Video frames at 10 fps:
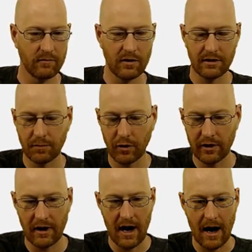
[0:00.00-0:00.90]
let's
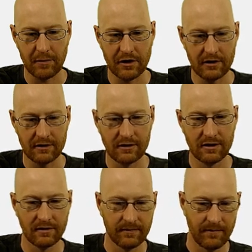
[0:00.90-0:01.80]
put
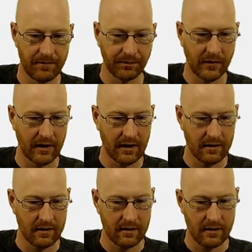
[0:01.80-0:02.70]
options
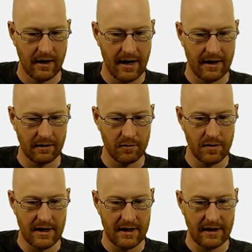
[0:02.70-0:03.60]
and it
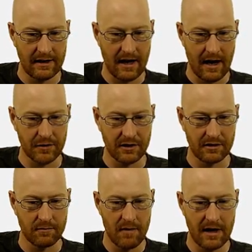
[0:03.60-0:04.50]
would be in
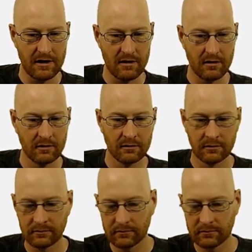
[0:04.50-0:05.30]
options menu.